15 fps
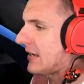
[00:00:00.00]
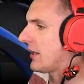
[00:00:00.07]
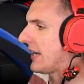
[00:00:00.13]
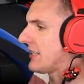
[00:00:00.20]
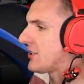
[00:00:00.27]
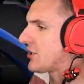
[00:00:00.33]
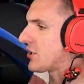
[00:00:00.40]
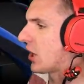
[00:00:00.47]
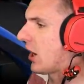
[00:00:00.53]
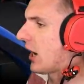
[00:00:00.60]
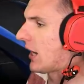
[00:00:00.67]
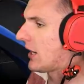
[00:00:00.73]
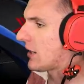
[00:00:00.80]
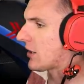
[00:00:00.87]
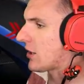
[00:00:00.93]
Clean
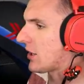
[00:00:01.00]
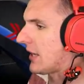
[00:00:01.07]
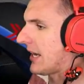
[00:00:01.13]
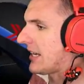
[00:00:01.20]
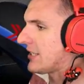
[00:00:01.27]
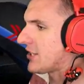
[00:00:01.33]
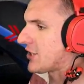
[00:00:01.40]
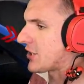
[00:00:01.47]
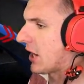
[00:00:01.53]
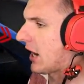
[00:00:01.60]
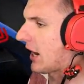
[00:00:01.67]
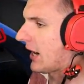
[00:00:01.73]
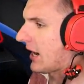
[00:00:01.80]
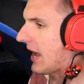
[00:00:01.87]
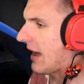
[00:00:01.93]
start, clean
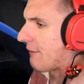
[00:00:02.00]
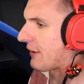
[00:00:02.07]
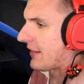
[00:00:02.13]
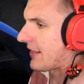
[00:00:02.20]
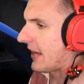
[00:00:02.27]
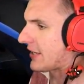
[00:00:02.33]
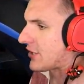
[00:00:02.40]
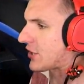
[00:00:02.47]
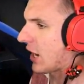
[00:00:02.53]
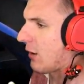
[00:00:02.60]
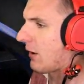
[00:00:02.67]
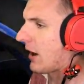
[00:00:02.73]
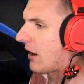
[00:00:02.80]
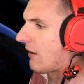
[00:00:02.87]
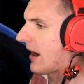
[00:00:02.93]
start. Everything's
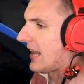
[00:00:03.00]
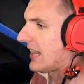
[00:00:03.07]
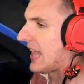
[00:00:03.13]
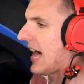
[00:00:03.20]
going all right.